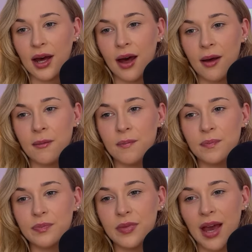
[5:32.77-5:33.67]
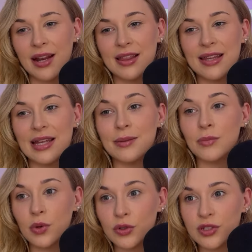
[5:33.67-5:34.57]
And I think
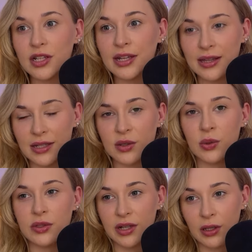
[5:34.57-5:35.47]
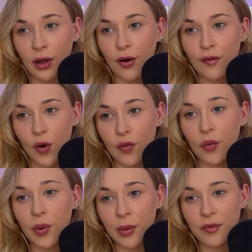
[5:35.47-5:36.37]
emotionally that's causing a lot of
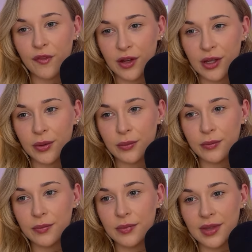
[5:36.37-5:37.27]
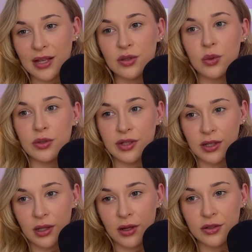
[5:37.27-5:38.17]
overwhelm for you. That's causing a
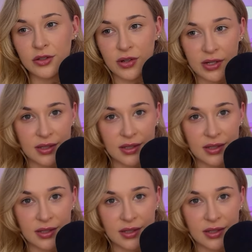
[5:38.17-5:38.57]
lot of stress.